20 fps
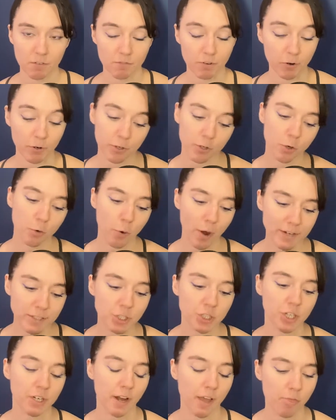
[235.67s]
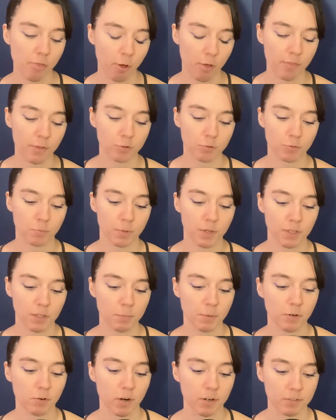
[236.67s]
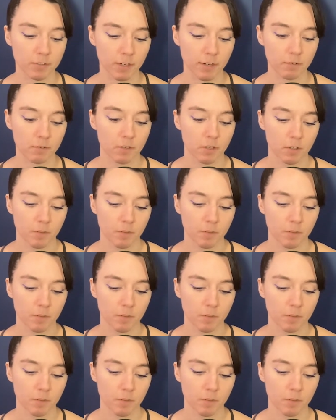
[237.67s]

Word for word: Very good question. I thought this would be, let me cross it up.